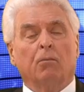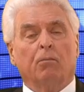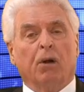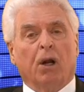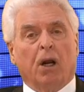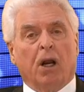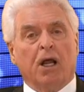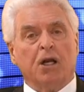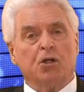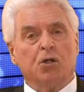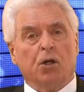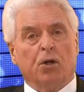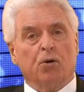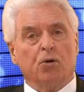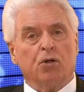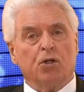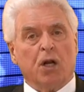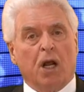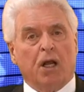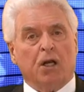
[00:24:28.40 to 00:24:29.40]
but let's
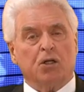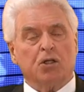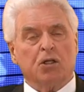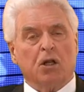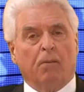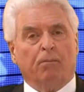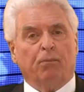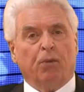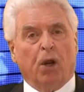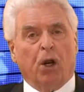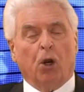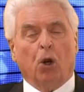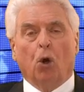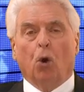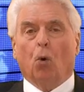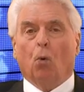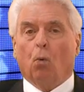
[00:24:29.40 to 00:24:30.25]
understand something.